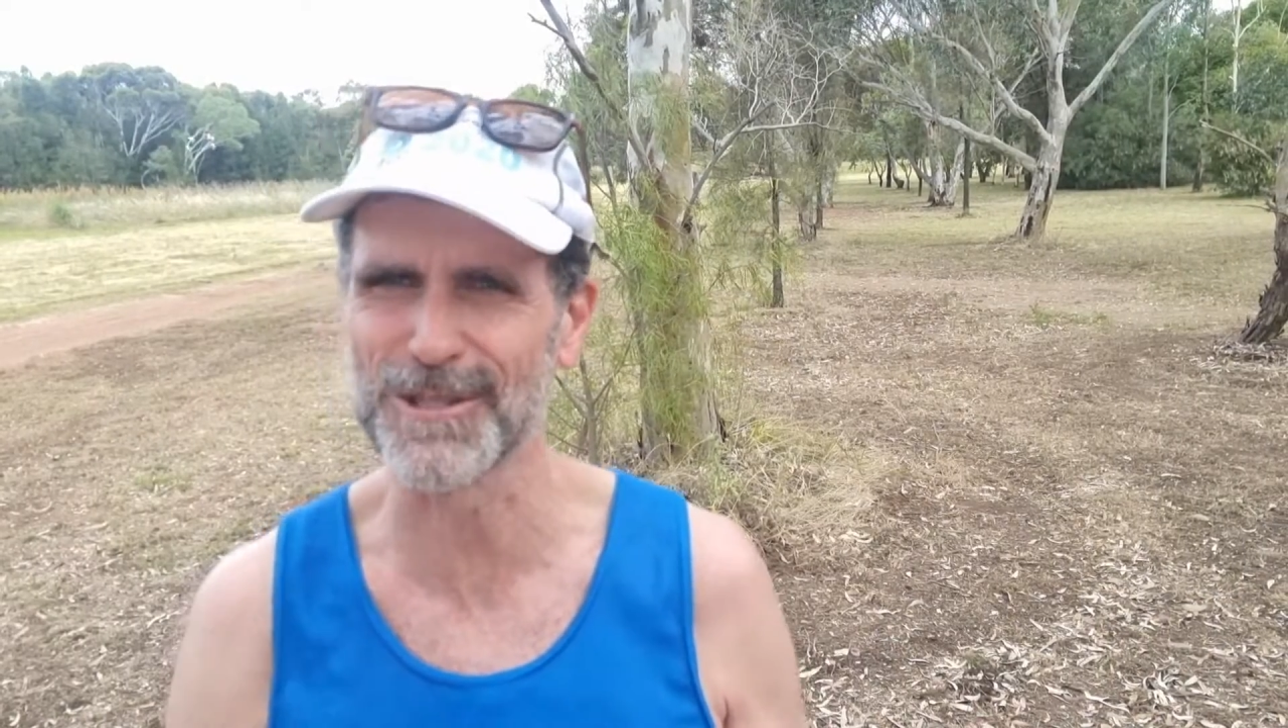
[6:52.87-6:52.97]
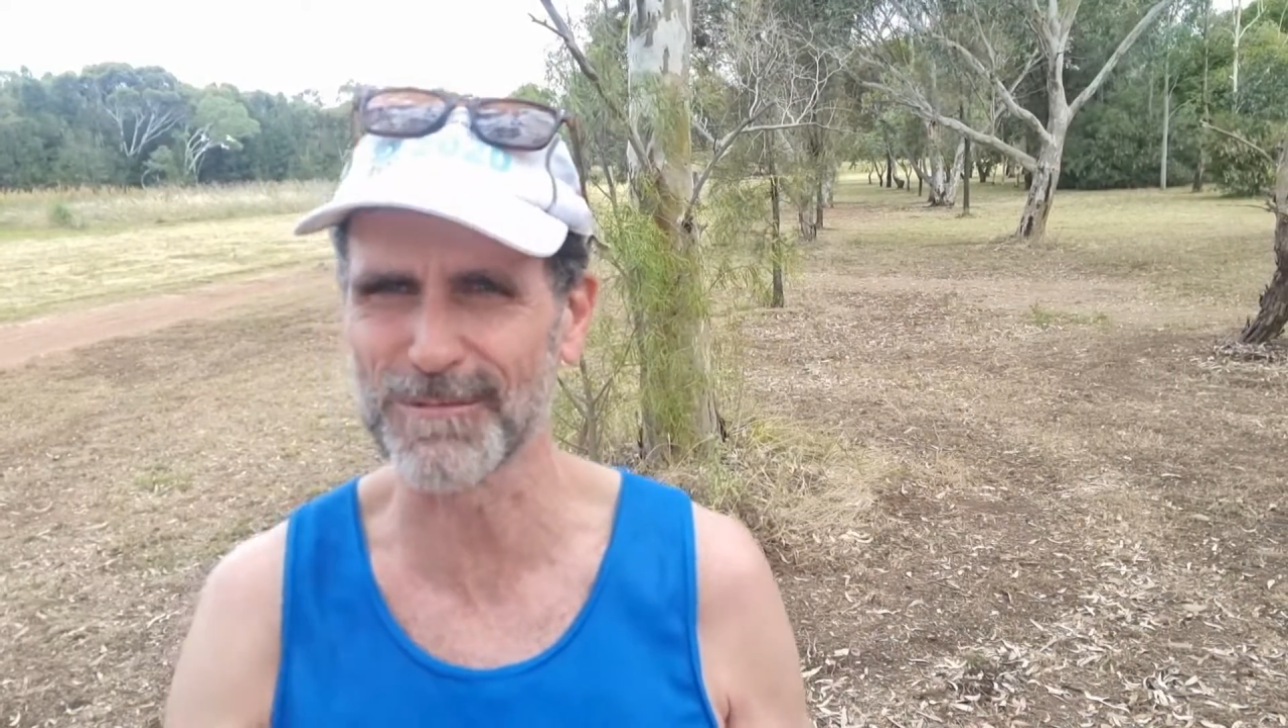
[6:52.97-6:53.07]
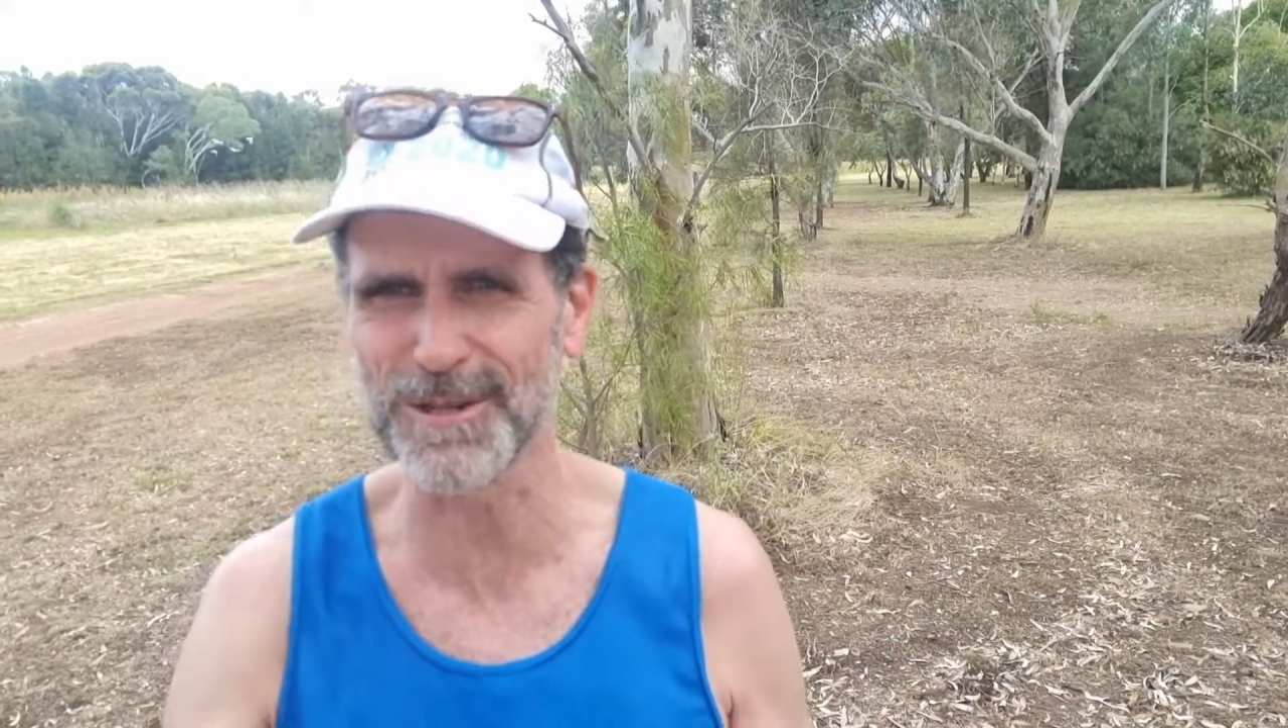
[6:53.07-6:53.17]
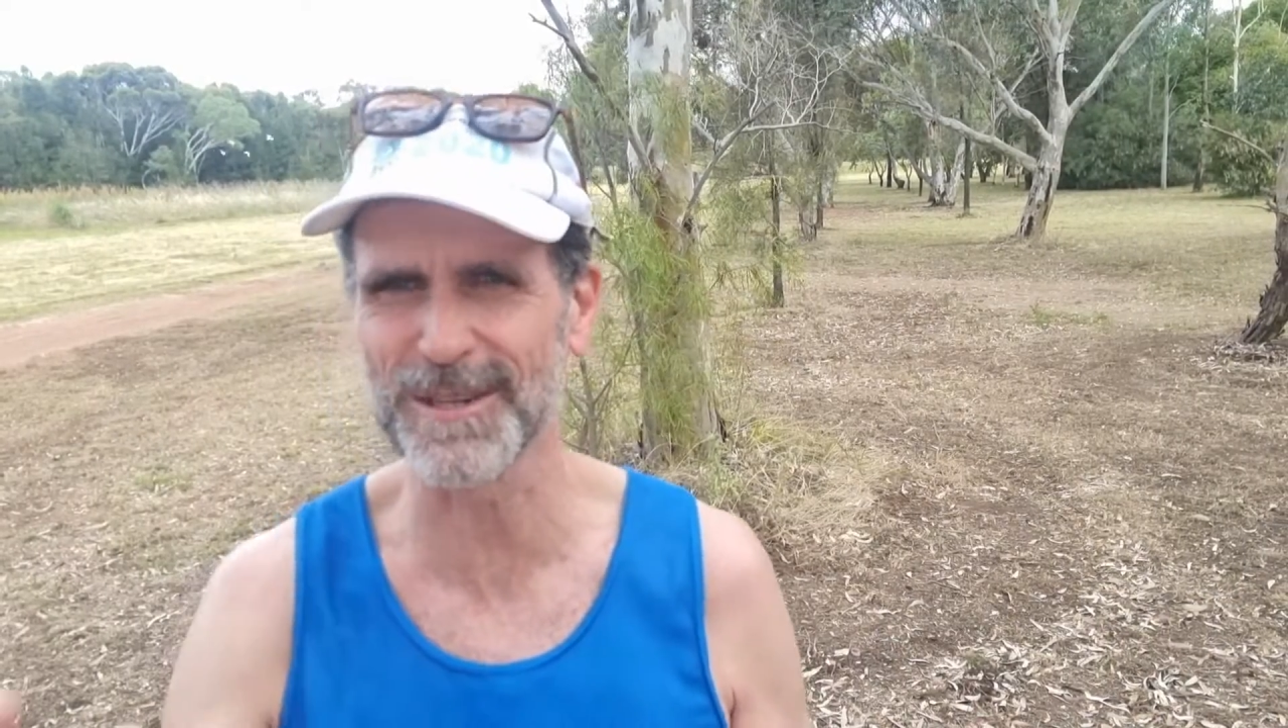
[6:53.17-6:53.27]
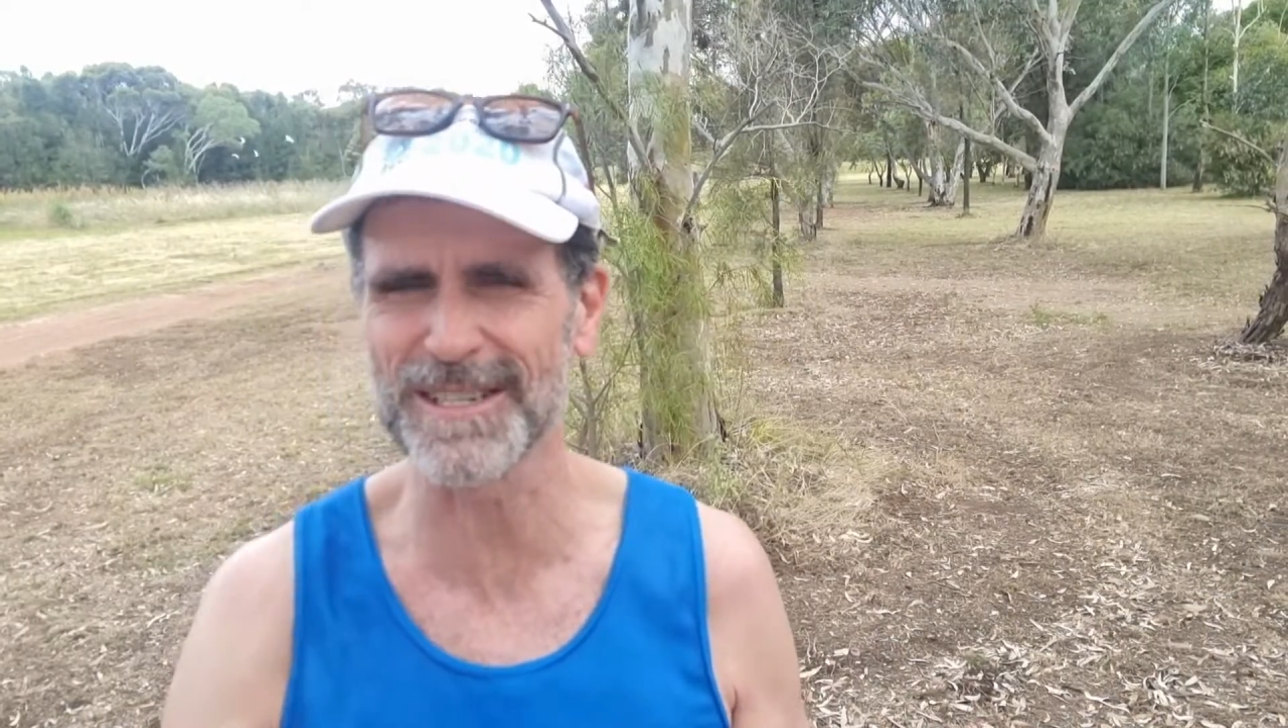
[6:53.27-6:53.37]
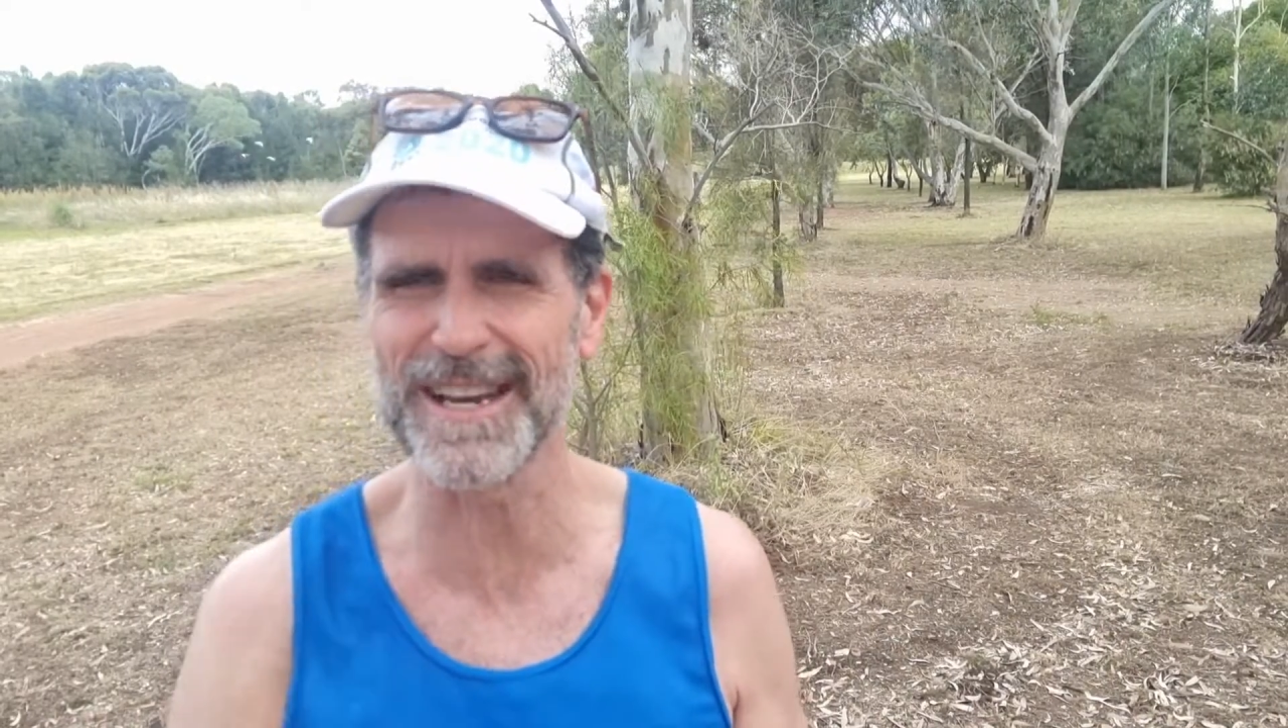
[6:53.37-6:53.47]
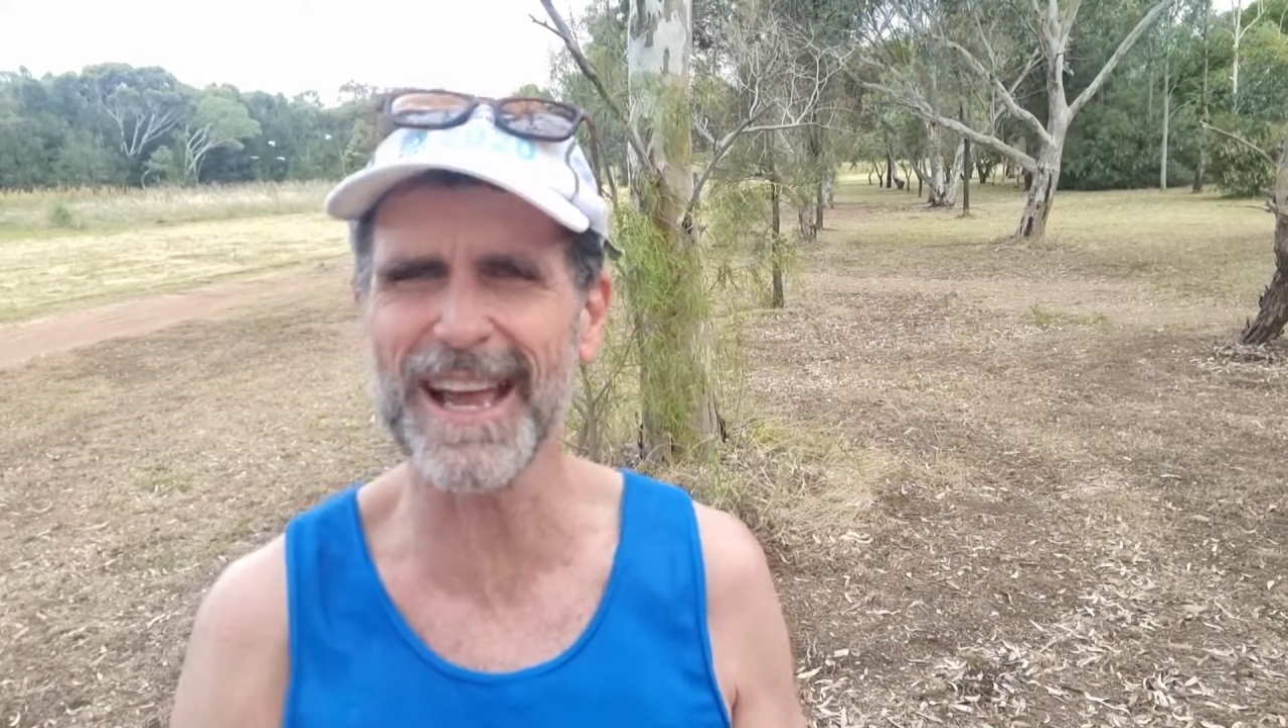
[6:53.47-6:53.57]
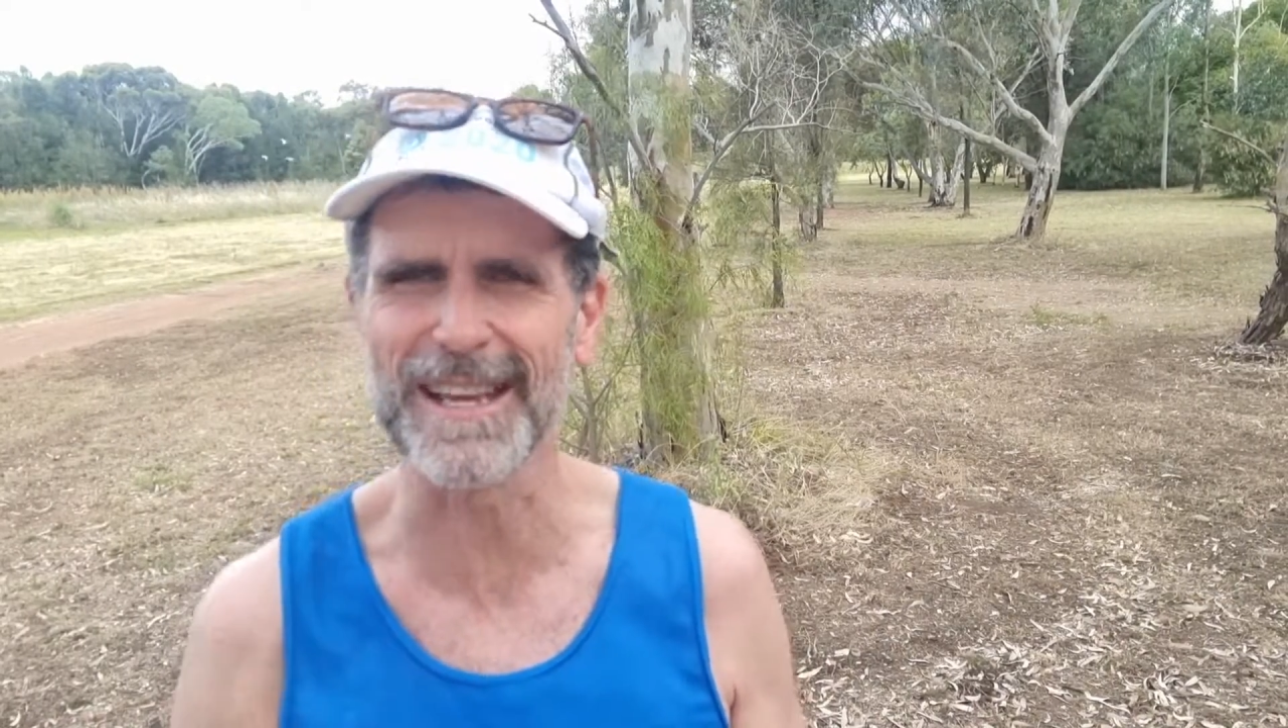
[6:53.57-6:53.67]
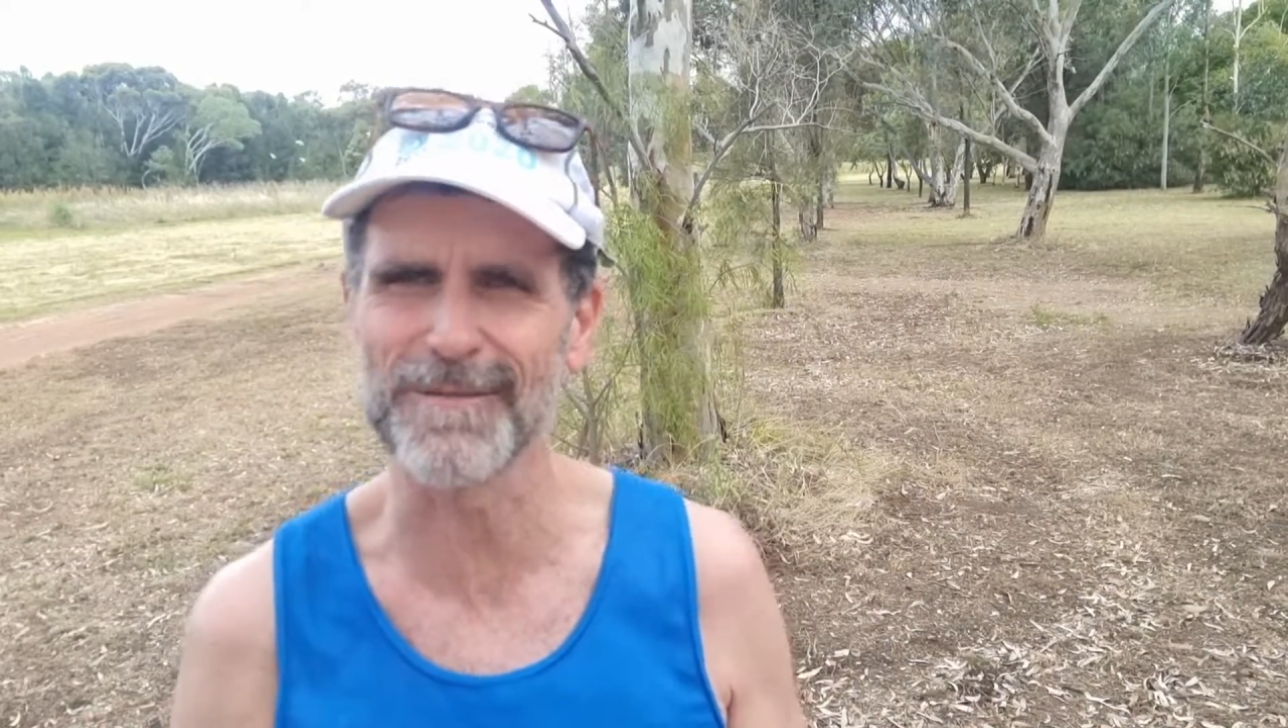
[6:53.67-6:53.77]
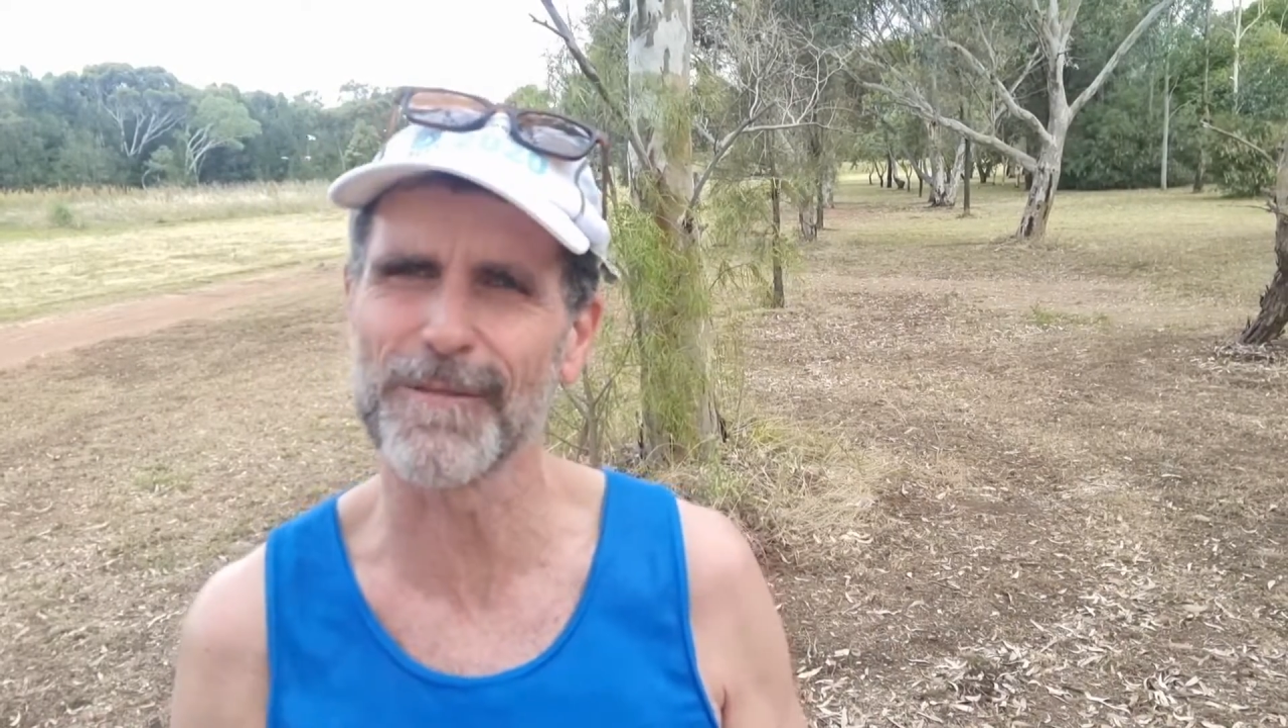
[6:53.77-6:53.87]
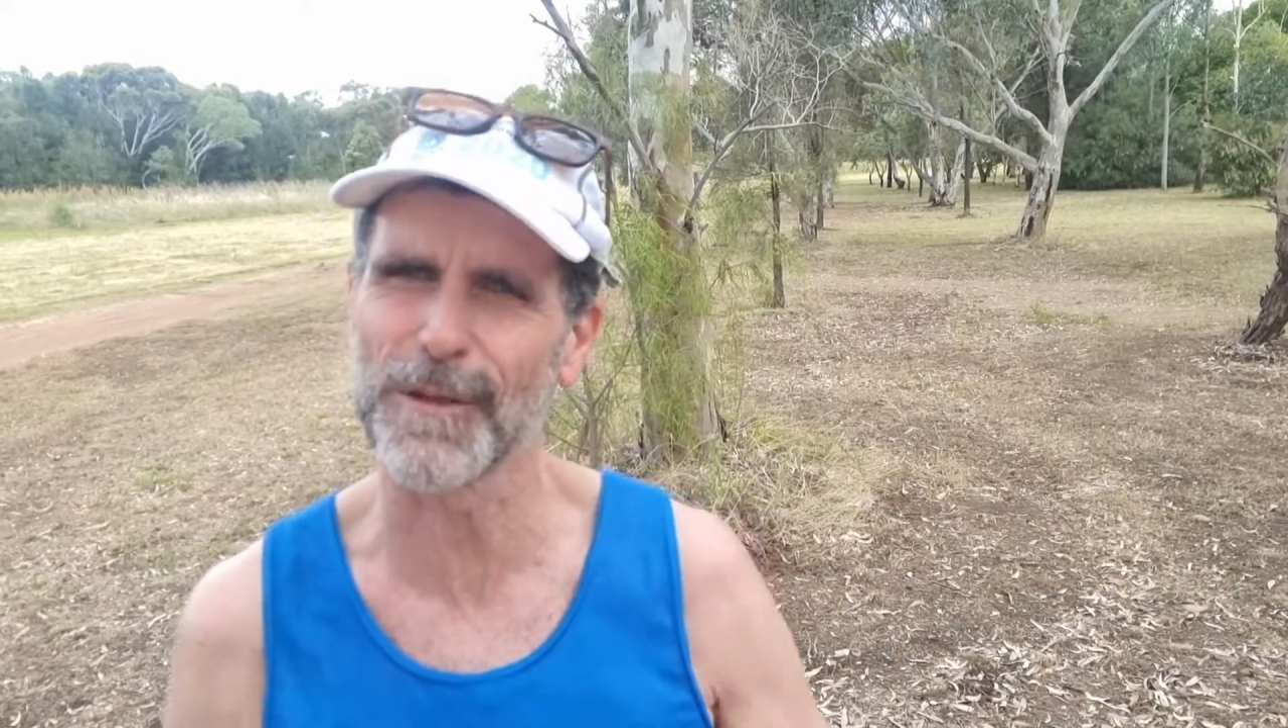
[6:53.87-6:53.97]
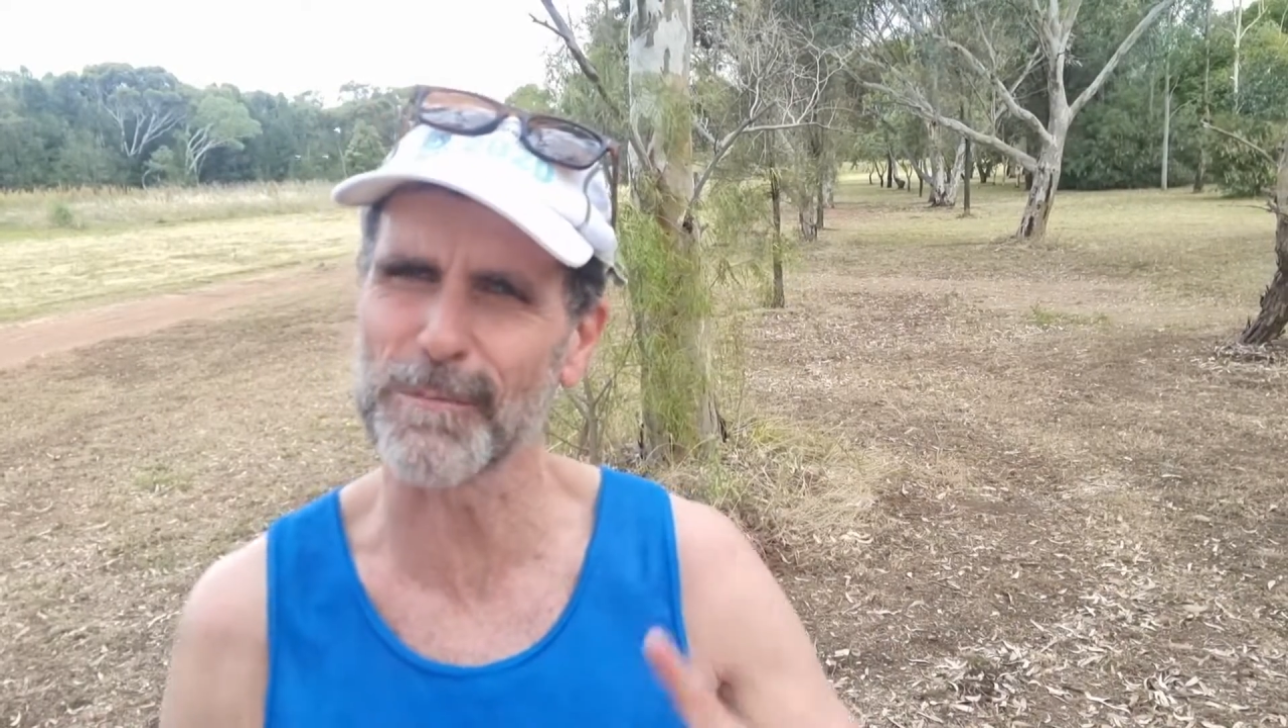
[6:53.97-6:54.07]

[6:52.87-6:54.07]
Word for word: which I'm doing today